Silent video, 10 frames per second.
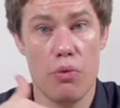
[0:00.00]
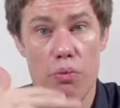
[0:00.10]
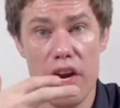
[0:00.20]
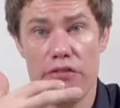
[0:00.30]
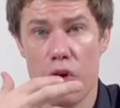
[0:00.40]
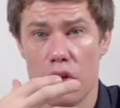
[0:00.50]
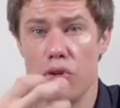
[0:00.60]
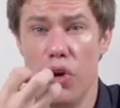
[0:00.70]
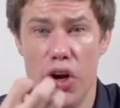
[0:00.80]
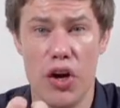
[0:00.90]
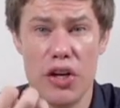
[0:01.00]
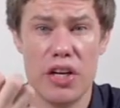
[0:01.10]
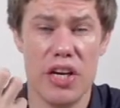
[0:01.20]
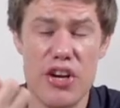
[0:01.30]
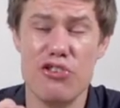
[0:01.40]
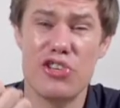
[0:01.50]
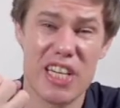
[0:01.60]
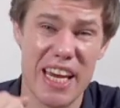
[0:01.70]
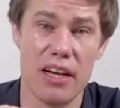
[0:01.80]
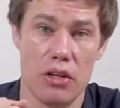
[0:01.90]
we've got to learn new
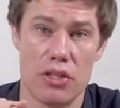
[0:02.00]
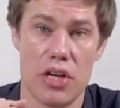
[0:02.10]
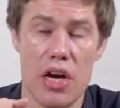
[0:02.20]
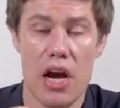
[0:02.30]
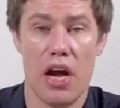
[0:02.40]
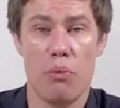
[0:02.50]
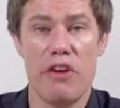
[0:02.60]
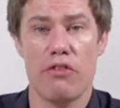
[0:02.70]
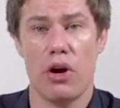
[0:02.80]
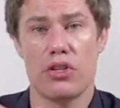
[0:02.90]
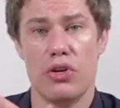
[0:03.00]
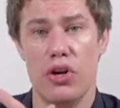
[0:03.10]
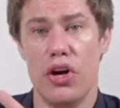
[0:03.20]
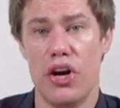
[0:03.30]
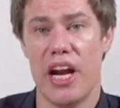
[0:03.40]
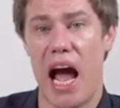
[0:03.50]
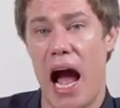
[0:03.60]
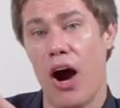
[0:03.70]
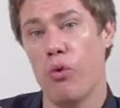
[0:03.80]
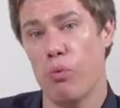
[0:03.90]
skills and we've got to learn
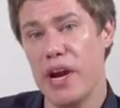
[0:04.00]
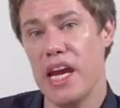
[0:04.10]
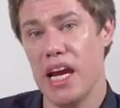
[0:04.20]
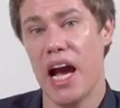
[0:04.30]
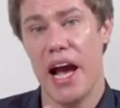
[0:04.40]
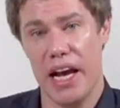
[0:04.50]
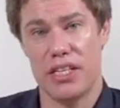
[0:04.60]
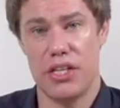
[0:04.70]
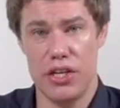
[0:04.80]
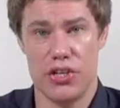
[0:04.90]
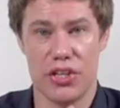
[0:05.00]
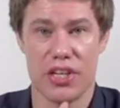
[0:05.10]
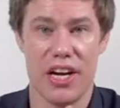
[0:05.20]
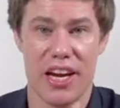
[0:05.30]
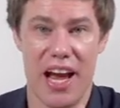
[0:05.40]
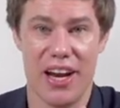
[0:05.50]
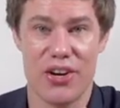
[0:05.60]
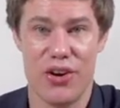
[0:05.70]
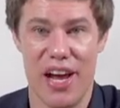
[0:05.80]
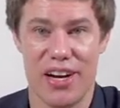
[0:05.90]
how we as teachers can
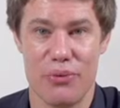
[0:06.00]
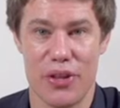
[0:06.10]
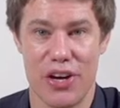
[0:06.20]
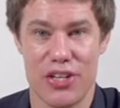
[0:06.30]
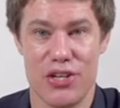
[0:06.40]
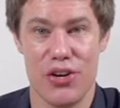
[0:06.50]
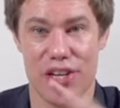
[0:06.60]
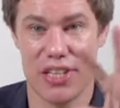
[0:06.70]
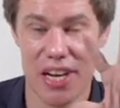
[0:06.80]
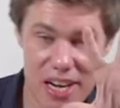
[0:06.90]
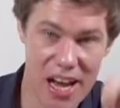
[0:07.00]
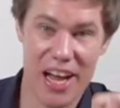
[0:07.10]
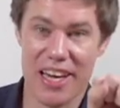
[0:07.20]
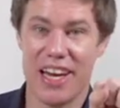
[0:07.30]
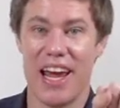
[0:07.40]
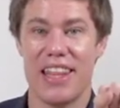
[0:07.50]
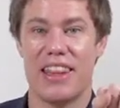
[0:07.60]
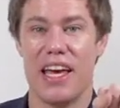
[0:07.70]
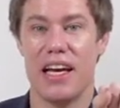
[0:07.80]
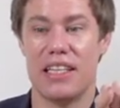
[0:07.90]
connect with our students and get
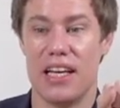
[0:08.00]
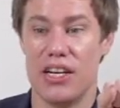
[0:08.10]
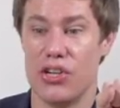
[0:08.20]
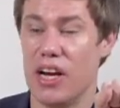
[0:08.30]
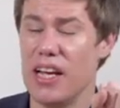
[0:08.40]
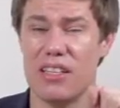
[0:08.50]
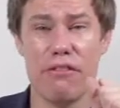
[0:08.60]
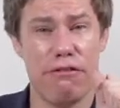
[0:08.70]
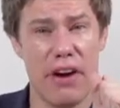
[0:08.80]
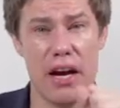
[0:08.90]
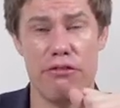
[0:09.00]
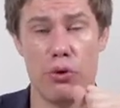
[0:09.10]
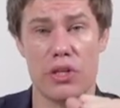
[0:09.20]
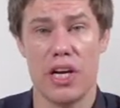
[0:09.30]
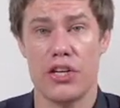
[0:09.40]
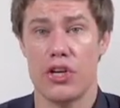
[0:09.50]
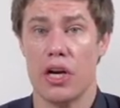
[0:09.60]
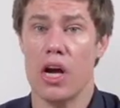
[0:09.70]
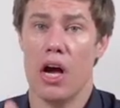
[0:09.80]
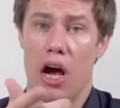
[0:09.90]
their attention. It's a fight for attention.
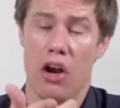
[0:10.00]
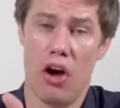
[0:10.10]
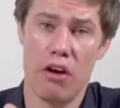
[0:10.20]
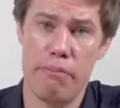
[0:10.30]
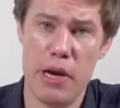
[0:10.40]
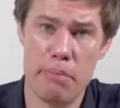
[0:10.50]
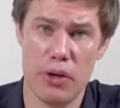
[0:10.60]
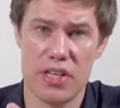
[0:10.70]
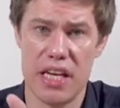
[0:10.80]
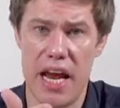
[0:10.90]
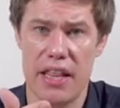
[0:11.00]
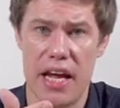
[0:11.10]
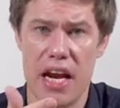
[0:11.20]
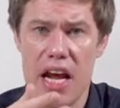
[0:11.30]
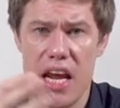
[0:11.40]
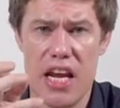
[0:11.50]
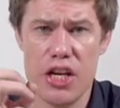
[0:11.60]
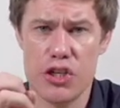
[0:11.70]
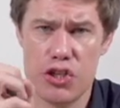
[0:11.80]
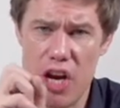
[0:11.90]
A lot of people say that
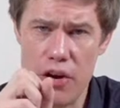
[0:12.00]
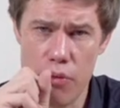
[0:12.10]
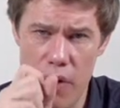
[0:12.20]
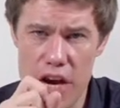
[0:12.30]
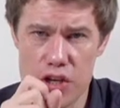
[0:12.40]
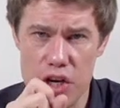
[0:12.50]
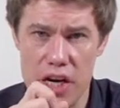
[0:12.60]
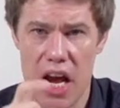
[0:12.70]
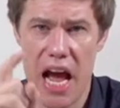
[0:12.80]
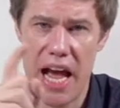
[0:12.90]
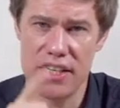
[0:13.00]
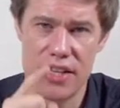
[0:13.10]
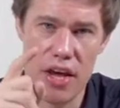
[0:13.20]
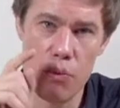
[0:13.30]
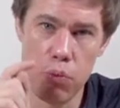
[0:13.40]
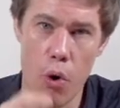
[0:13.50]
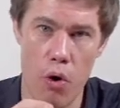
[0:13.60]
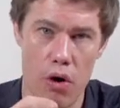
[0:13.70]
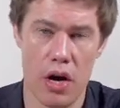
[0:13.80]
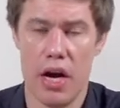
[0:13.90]
each generation has their
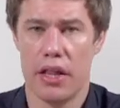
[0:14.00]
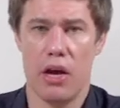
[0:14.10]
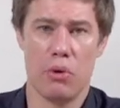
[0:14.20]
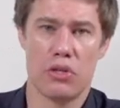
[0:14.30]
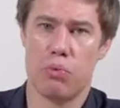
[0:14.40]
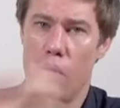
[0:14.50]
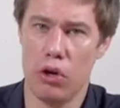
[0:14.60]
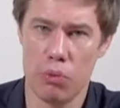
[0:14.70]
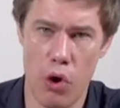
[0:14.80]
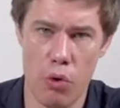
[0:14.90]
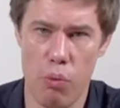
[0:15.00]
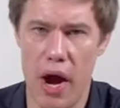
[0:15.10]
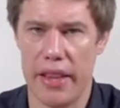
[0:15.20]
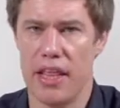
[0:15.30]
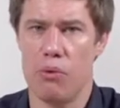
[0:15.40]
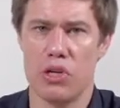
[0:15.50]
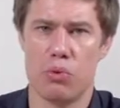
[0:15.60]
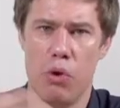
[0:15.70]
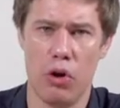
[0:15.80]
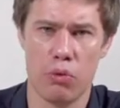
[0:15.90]
war. There was World War One. There was
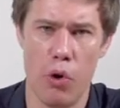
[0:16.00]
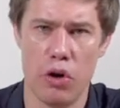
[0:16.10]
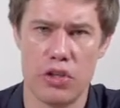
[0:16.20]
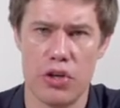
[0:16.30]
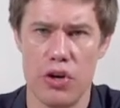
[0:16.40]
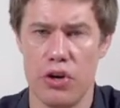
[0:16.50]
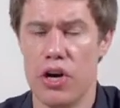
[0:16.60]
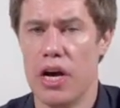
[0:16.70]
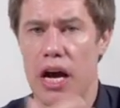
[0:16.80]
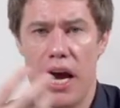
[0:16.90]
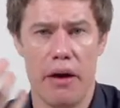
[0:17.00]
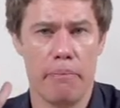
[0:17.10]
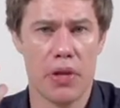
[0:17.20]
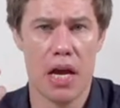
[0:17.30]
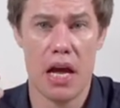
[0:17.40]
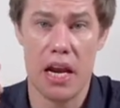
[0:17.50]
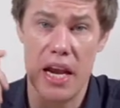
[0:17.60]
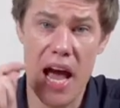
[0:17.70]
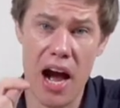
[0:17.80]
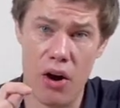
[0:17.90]
World War Two. Um,
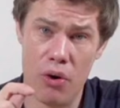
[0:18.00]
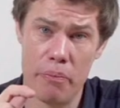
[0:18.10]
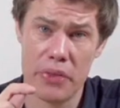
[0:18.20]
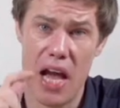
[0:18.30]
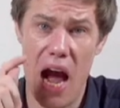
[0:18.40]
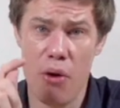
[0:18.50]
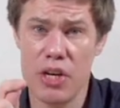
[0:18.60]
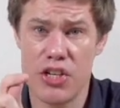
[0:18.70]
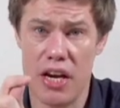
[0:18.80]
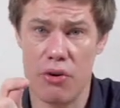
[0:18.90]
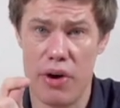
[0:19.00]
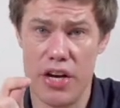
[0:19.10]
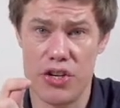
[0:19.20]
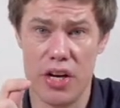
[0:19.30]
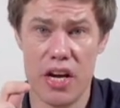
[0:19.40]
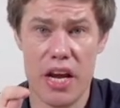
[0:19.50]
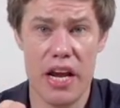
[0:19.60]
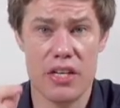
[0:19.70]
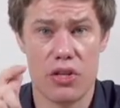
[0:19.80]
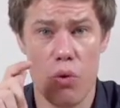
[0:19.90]
now our generation
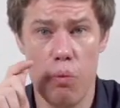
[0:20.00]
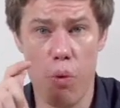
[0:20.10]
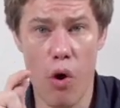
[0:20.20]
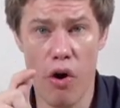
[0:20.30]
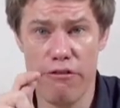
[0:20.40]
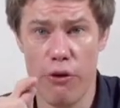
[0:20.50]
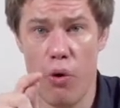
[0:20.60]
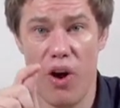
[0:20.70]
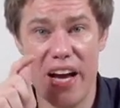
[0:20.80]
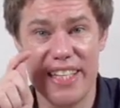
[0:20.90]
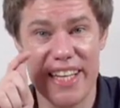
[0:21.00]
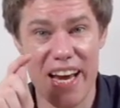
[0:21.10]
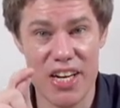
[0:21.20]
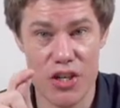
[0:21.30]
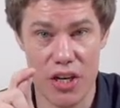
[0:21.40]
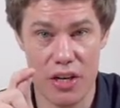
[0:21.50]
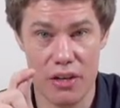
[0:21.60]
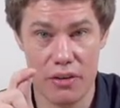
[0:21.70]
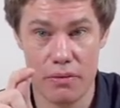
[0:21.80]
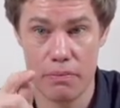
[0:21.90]
is the war for attention.
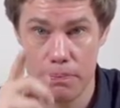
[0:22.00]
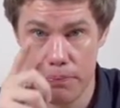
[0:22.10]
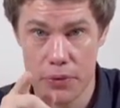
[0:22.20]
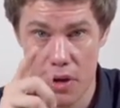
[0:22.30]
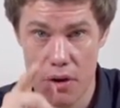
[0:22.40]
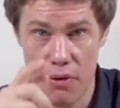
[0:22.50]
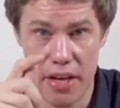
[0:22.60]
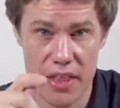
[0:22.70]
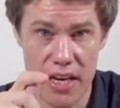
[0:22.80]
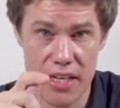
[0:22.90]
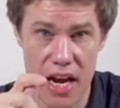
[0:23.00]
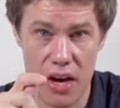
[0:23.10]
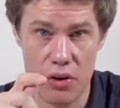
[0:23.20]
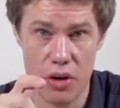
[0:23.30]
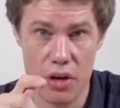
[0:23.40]
Write that down.